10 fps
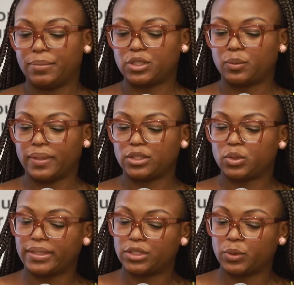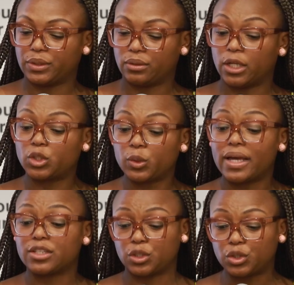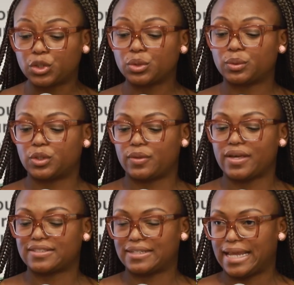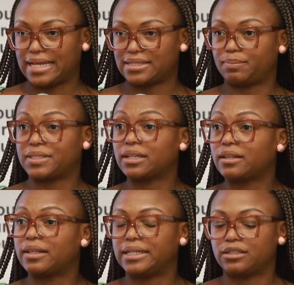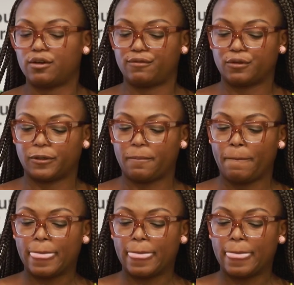between 2002 and 2008, particularly in Darfur.